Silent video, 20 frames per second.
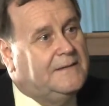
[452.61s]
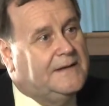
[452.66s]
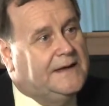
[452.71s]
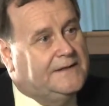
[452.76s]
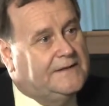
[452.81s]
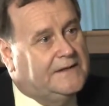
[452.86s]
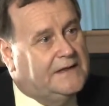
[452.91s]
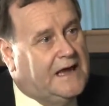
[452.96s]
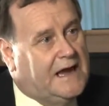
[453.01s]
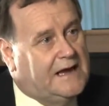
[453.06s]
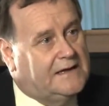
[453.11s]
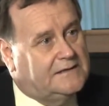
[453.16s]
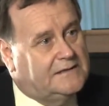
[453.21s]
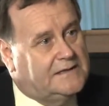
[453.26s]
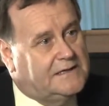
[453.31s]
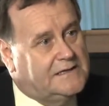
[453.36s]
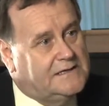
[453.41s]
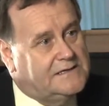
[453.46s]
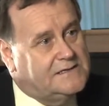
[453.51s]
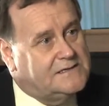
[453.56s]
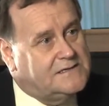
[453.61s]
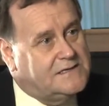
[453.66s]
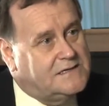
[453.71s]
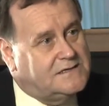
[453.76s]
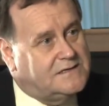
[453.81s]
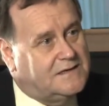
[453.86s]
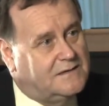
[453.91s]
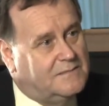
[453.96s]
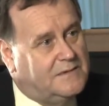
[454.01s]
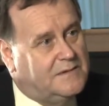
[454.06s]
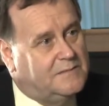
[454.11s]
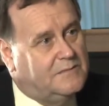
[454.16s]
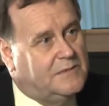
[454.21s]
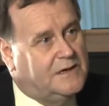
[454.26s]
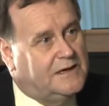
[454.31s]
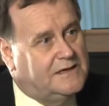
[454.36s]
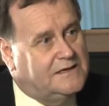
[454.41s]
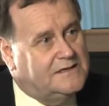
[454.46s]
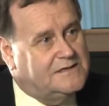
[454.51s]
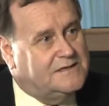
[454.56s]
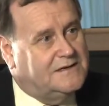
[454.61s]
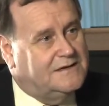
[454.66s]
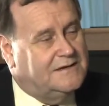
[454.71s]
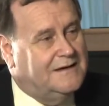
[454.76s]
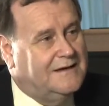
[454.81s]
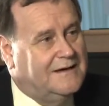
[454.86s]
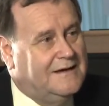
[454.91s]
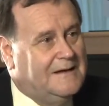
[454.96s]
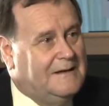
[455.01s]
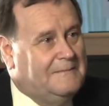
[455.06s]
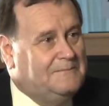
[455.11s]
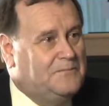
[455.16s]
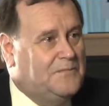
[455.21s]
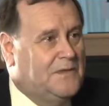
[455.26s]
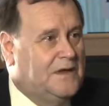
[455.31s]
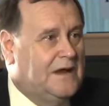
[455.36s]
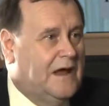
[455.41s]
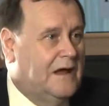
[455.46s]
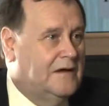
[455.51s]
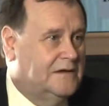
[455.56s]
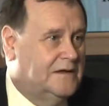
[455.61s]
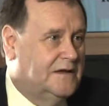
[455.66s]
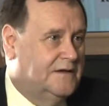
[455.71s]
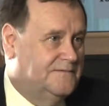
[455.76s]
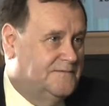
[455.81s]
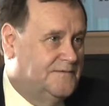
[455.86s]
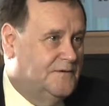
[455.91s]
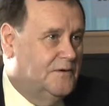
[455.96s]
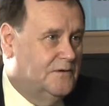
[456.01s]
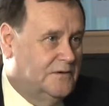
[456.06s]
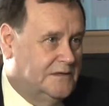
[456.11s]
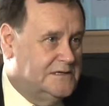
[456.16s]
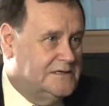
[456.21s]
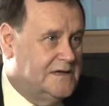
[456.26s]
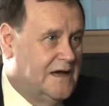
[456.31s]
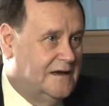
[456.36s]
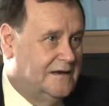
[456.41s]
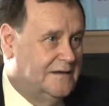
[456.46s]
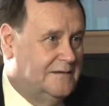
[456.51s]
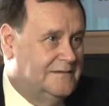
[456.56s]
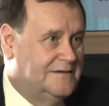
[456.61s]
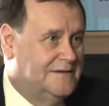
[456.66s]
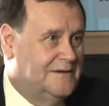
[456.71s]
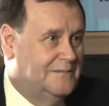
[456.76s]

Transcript: in the Uglii system, it means that only a fool is going